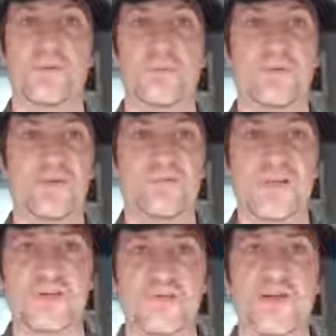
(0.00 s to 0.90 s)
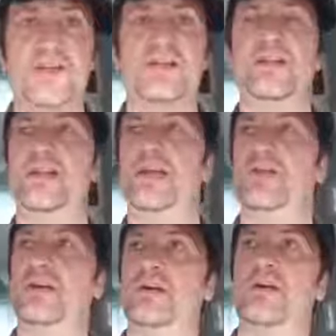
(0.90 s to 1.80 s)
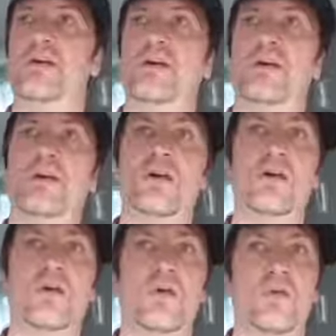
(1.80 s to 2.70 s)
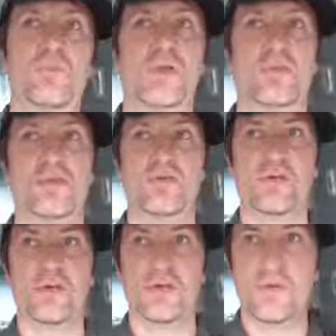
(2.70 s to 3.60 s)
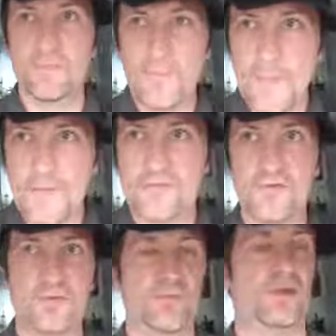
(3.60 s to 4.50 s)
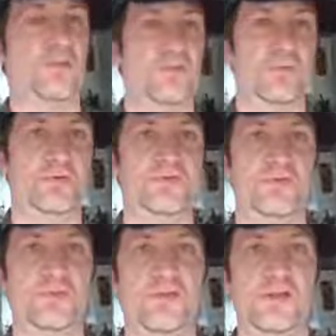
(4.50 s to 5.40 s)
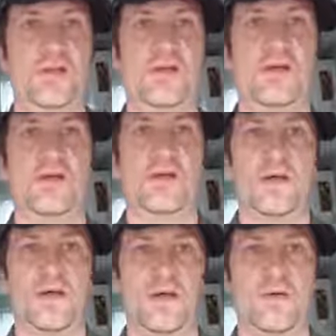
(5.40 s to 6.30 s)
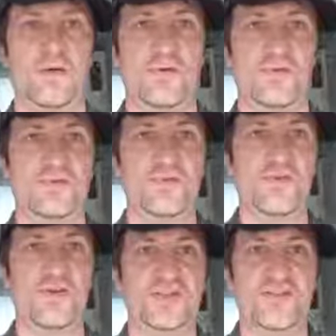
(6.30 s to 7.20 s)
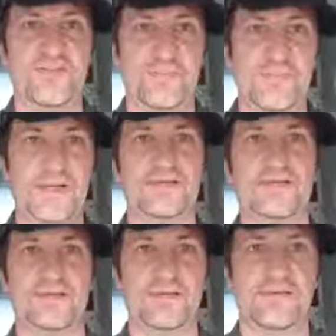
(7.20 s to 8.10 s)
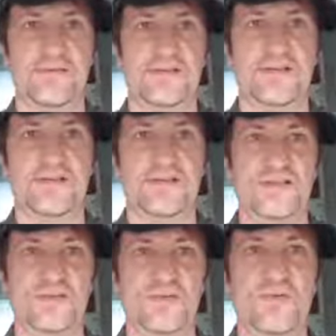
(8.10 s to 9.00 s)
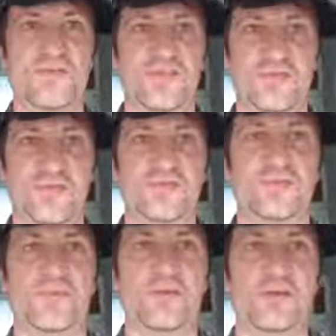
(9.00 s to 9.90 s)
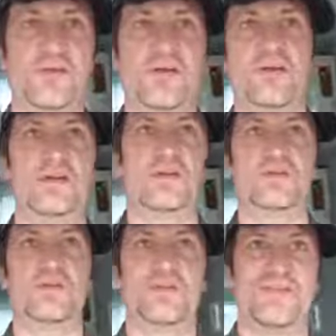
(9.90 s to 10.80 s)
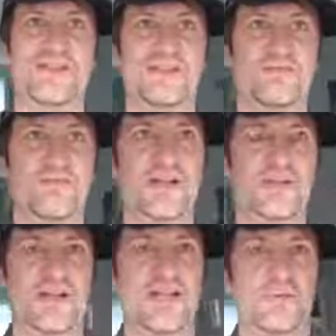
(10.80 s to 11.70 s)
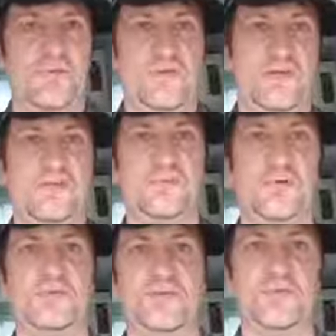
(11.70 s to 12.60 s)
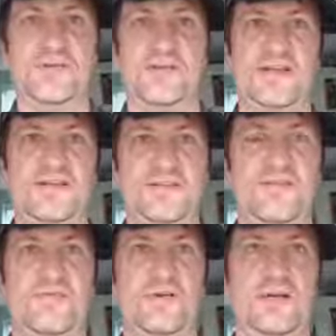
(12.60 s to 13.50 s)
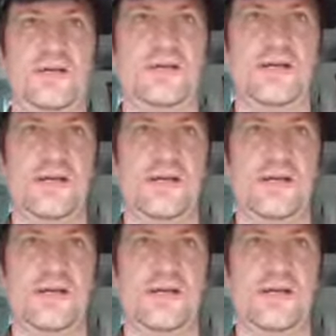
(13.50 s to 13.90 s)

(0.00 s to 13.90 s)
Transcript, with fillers: Maybe you've been trained in an area, or maybe you've got a firm belief about something. Subversive means essentially to overthrow something. So that's really the aim of it. It's about doing things differently.